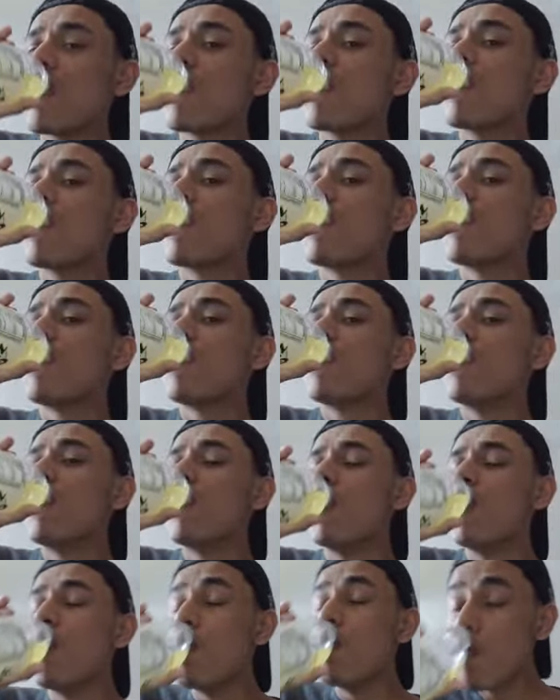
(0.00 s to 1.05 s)

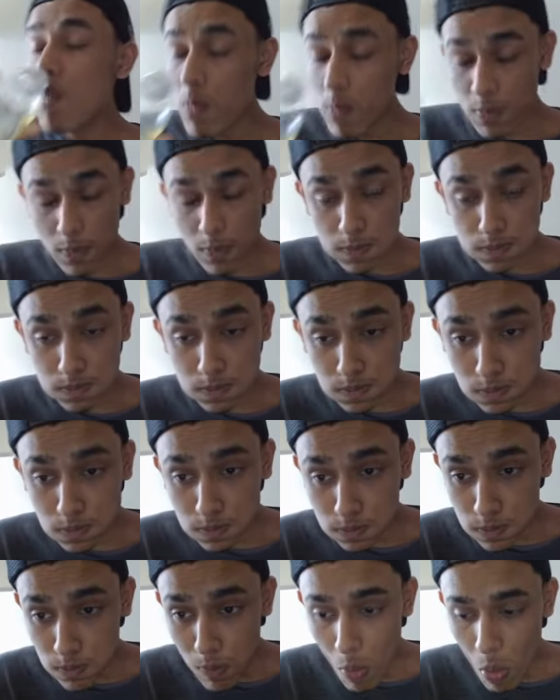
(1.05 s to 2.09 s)

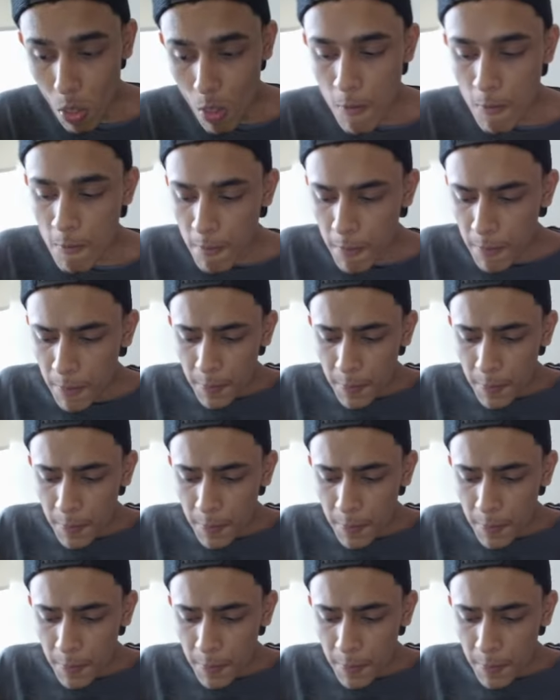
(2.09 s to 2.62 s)
(silence)